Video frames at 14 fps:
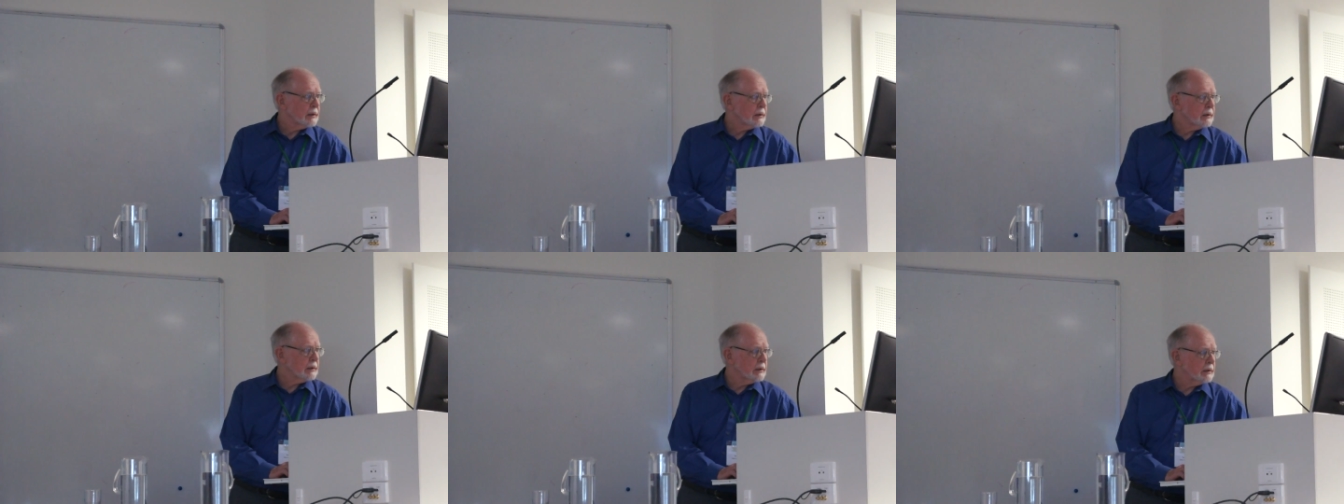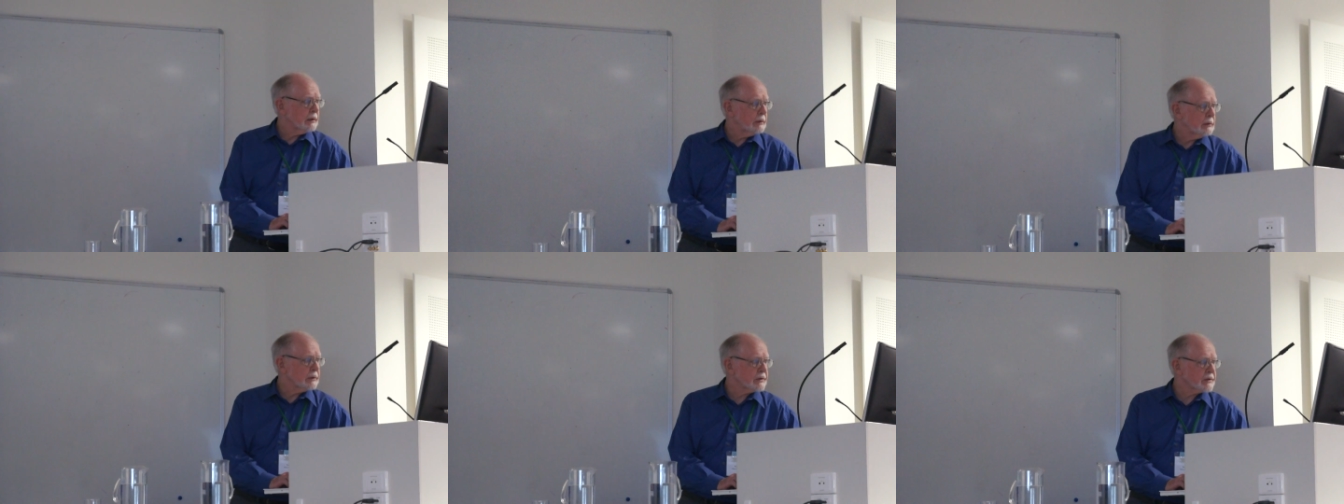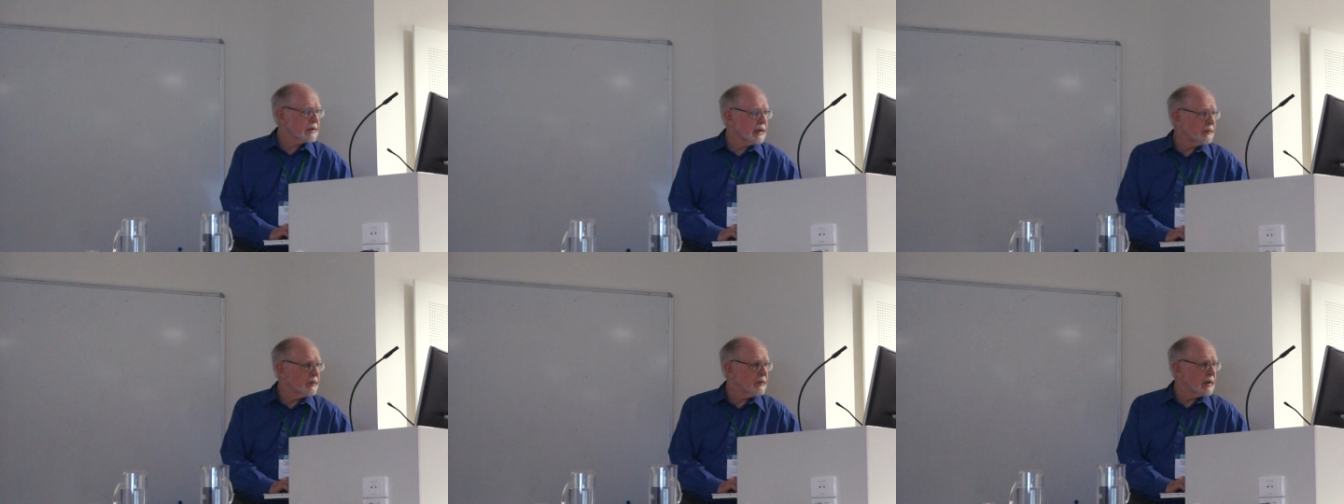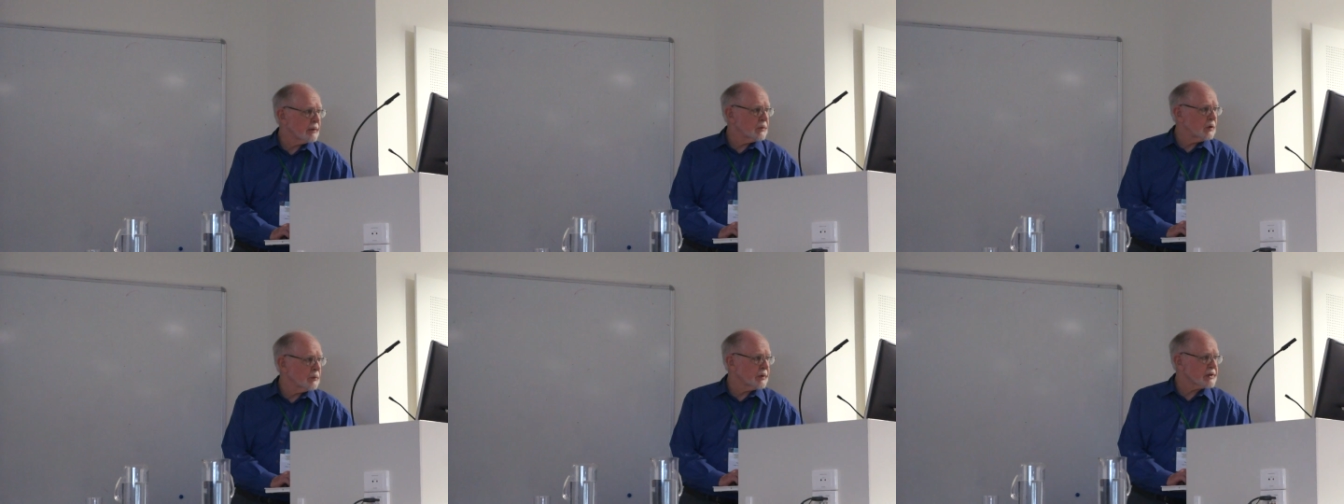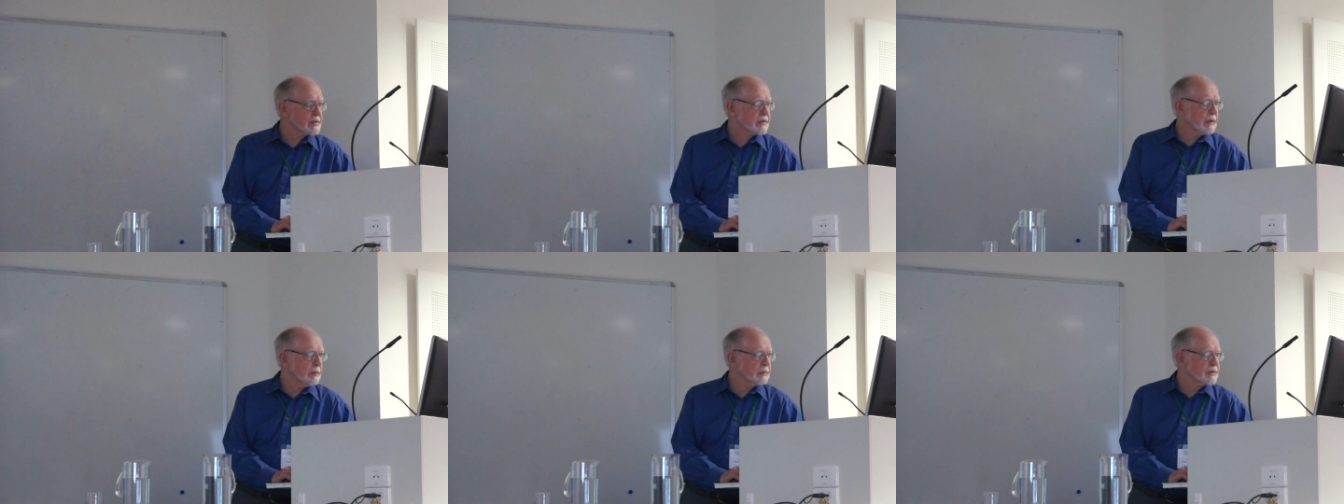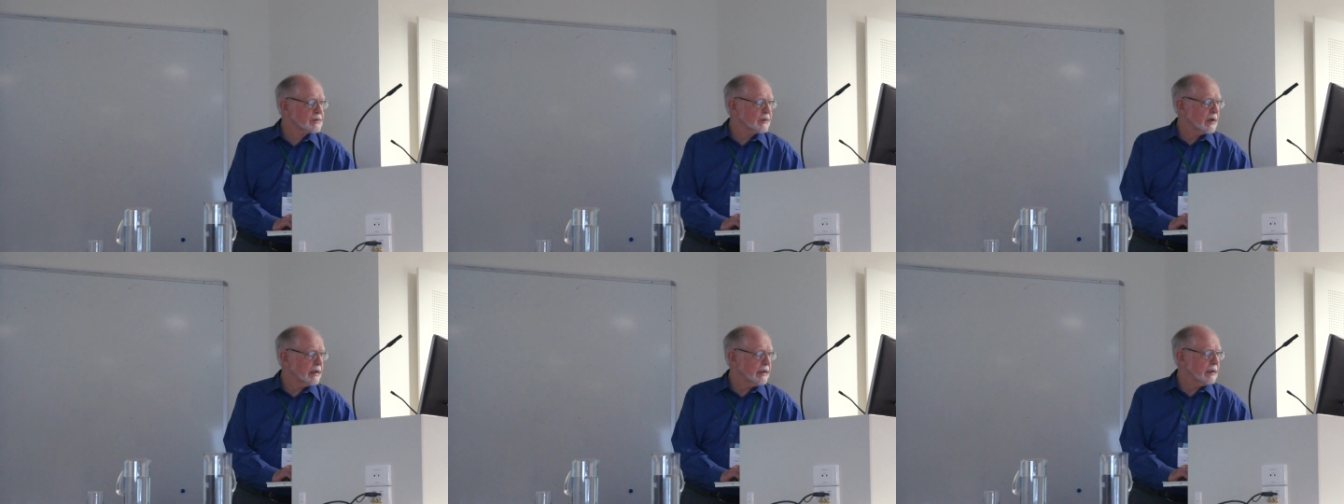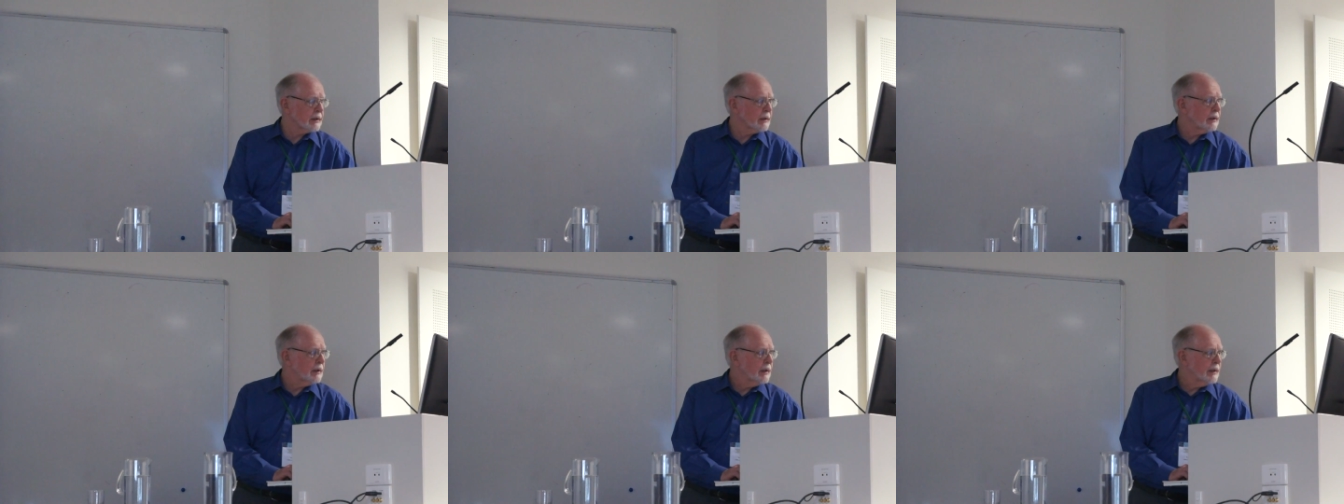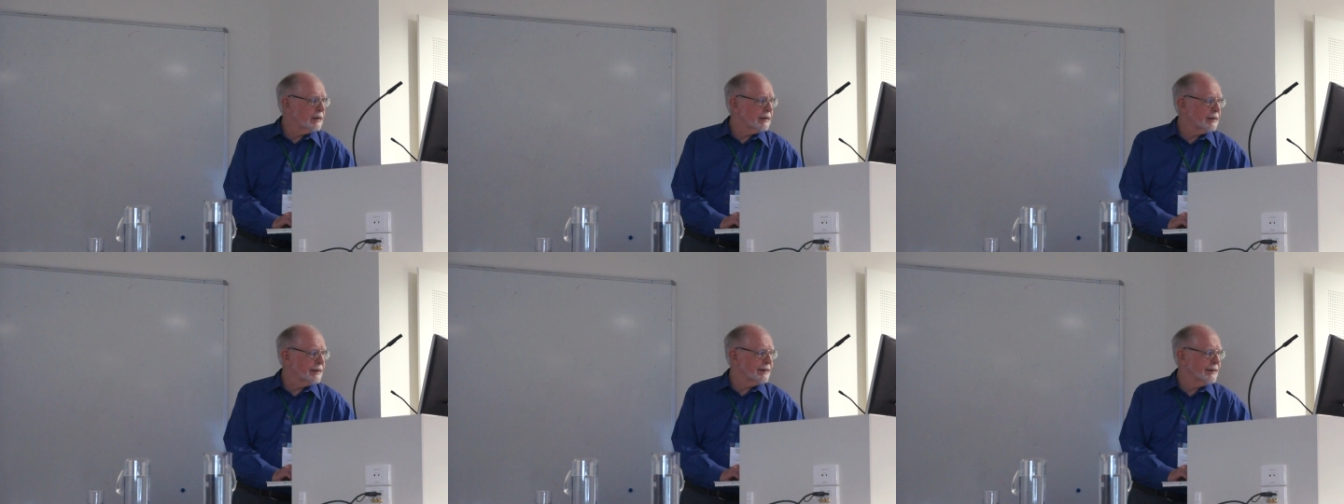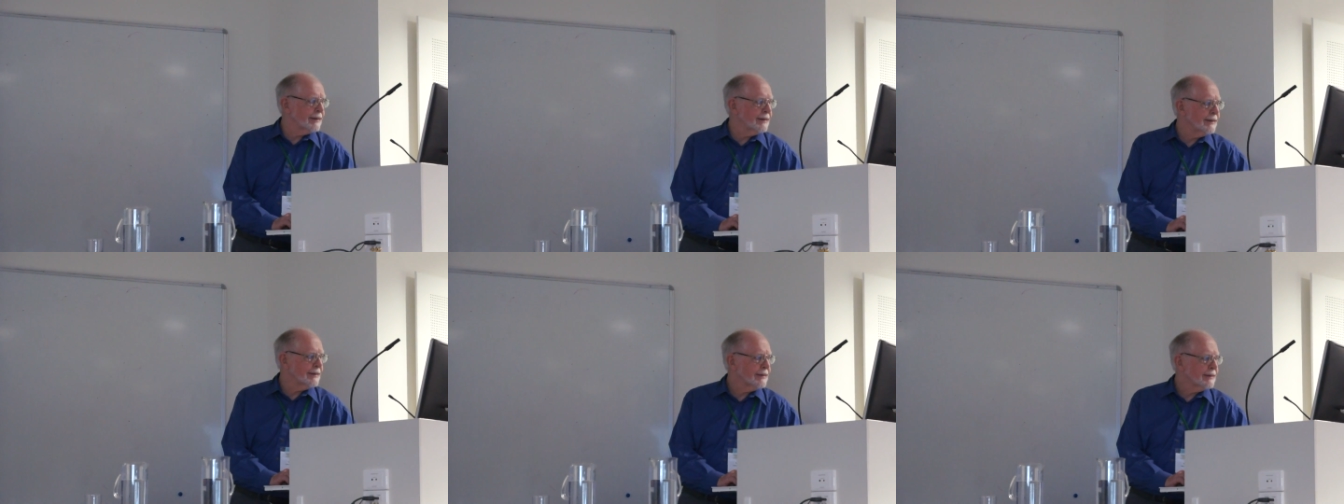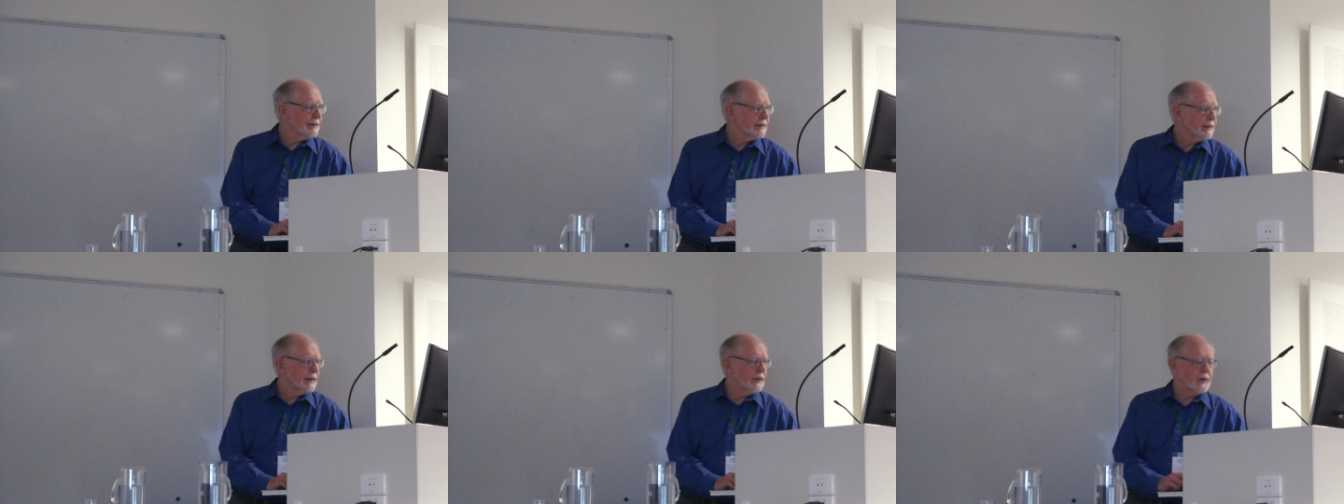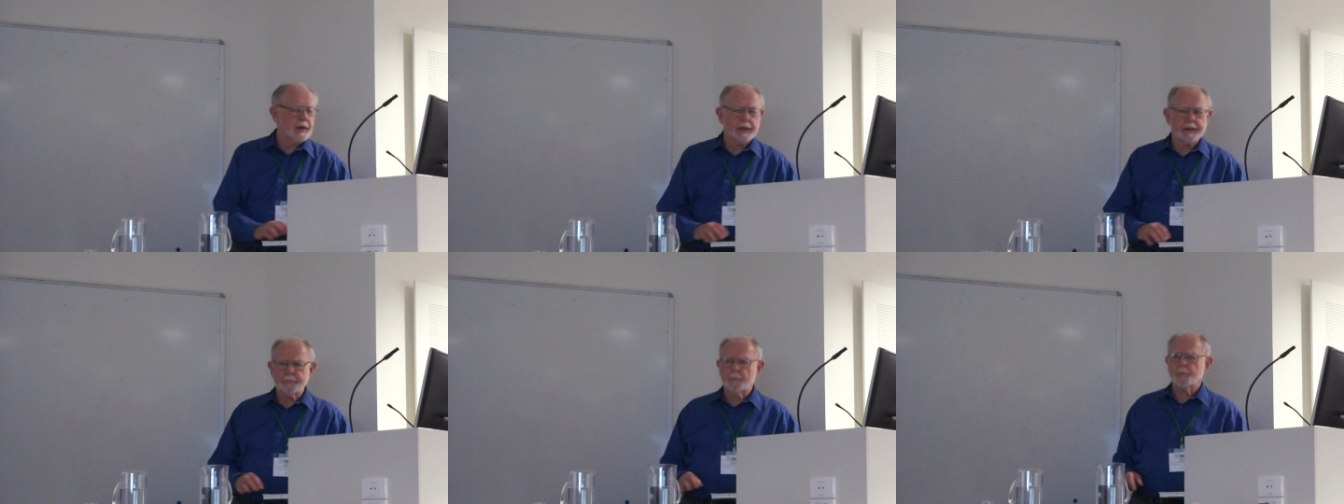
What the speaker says: well, looks like we've got them all messed up. Let's try it again. Okay.